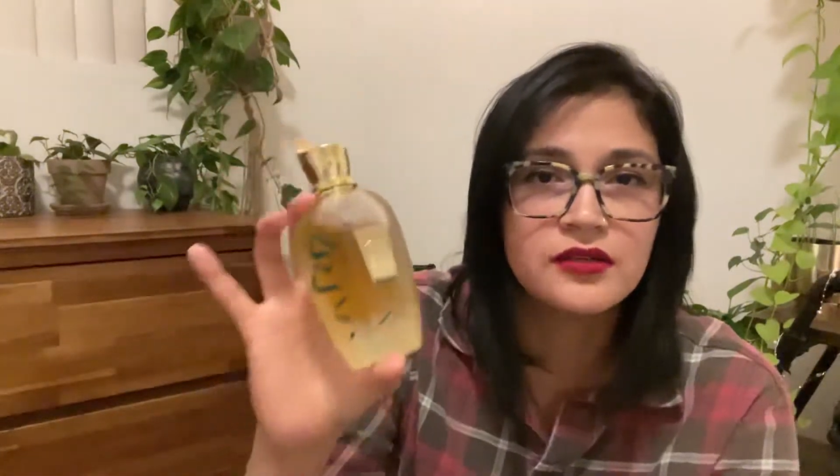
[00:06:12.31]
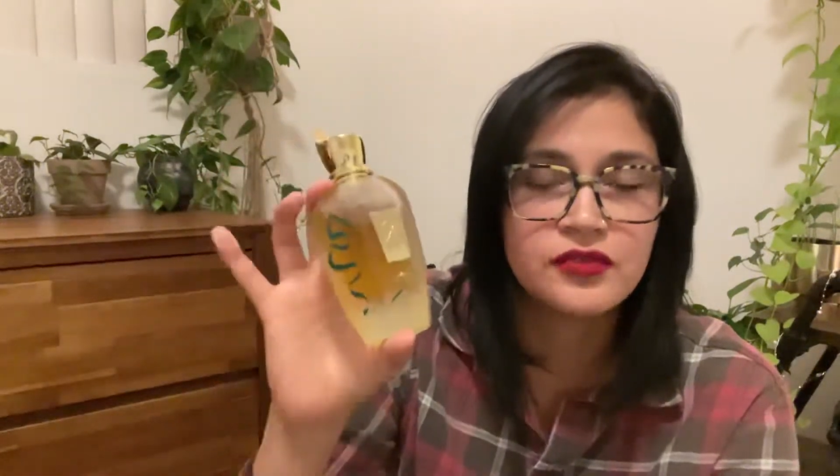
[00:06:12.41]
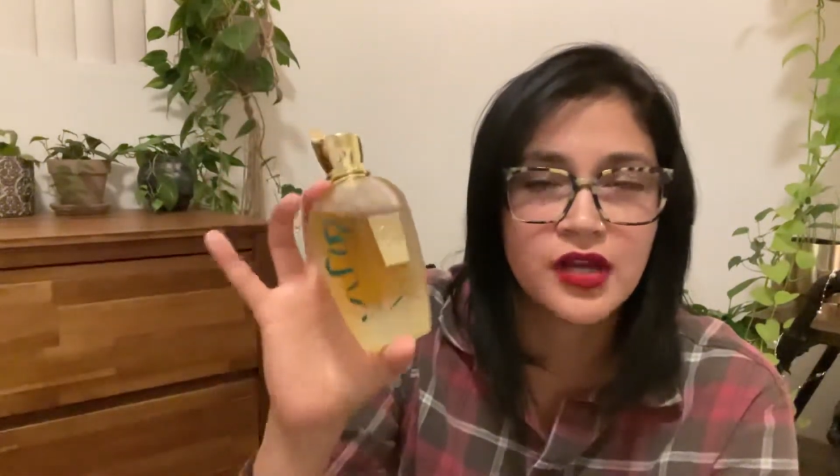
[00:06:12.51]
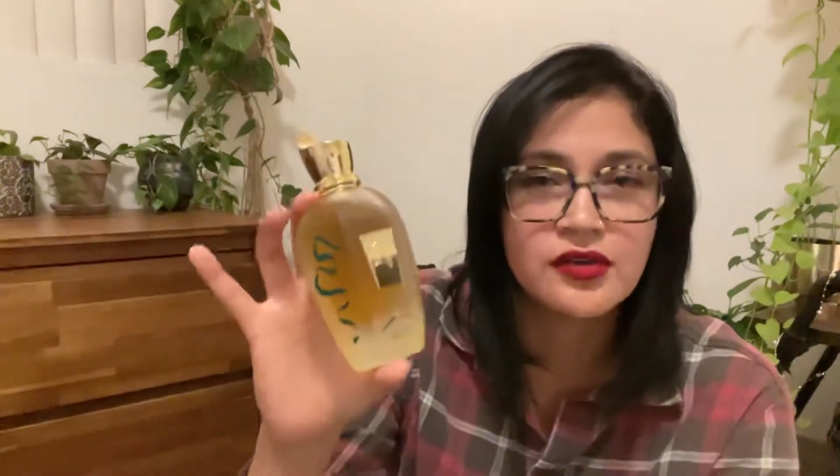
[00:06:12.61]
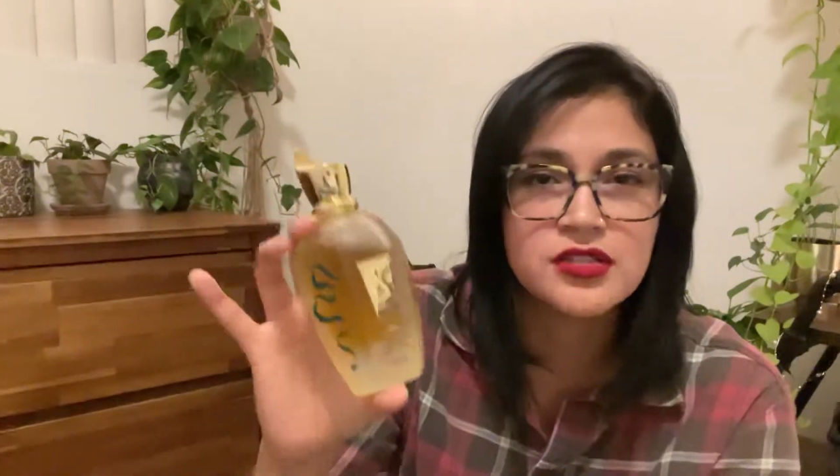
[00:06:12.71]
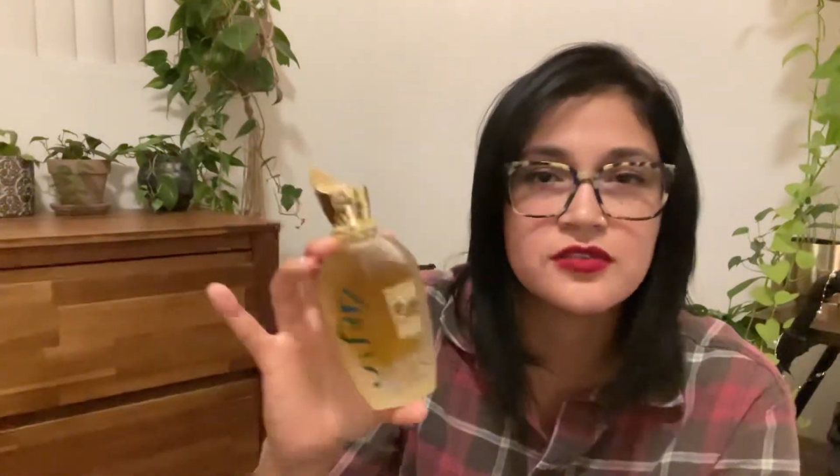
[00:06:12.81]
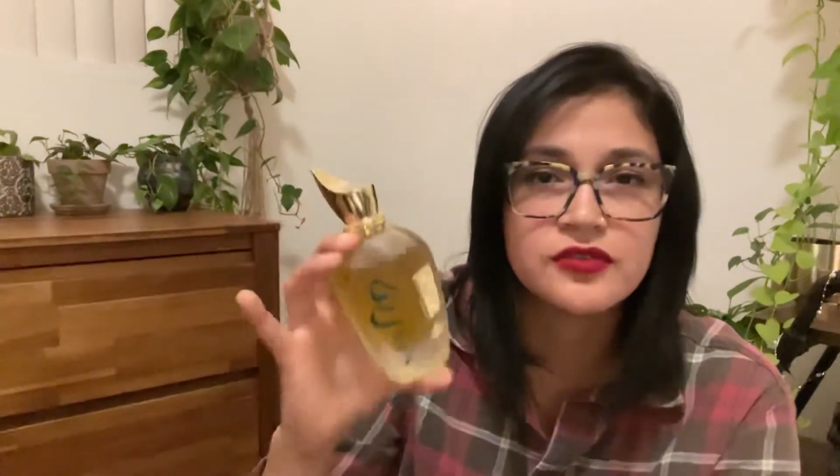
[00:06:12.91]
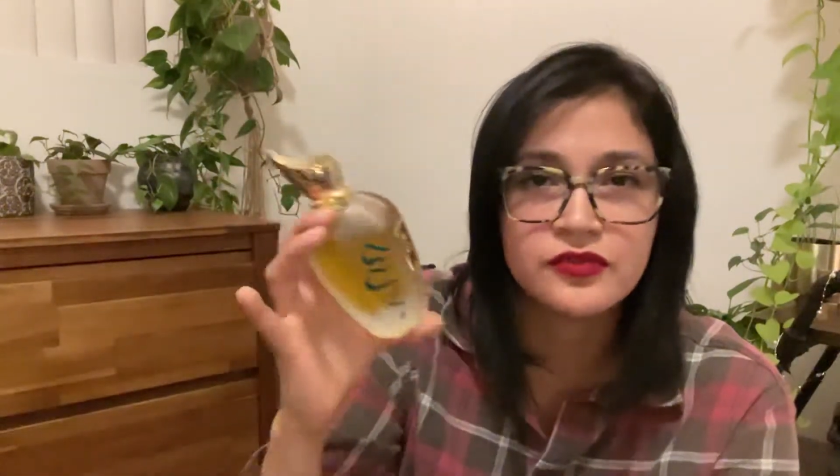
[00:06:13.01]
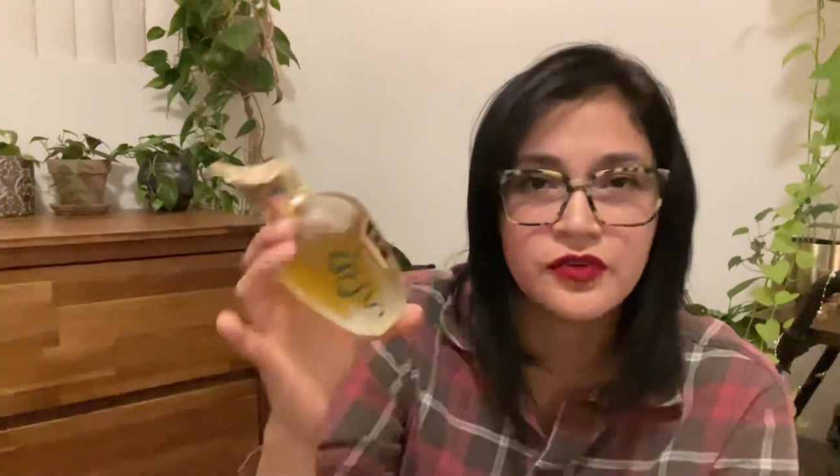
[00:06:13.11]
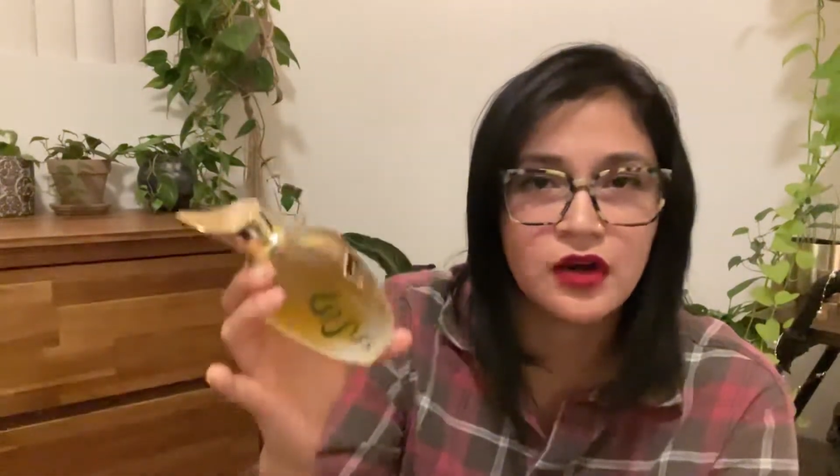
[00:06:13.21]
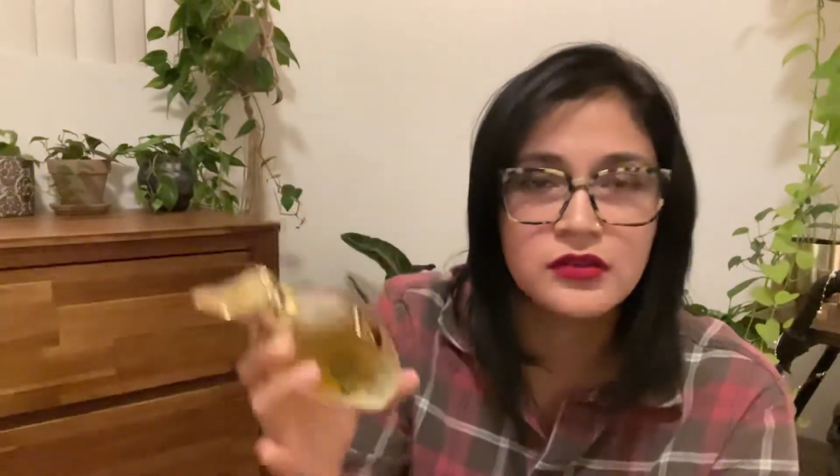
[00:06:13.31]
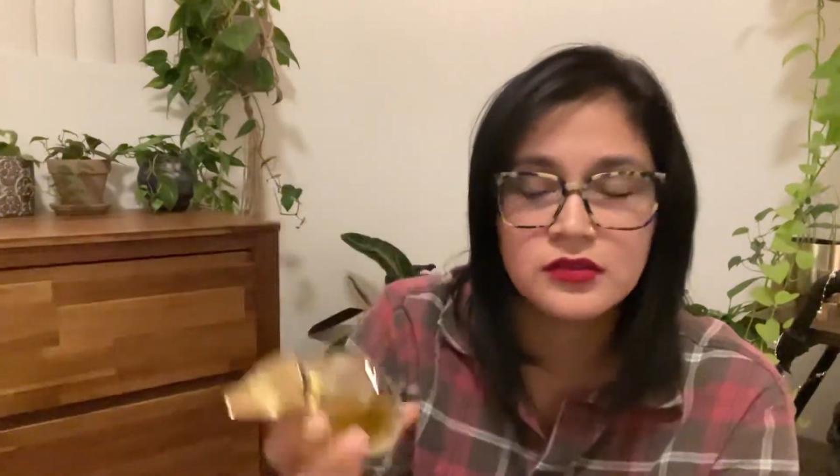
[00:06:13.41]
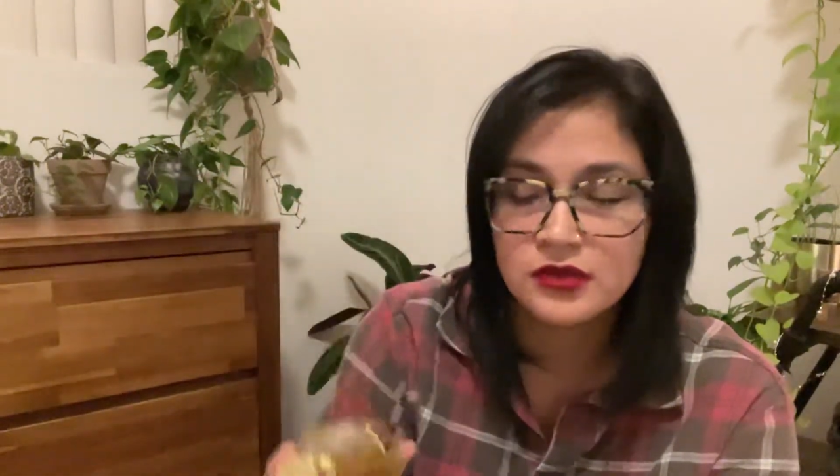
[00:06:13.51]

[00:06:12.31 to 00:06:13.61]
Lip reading: fragrance for fall.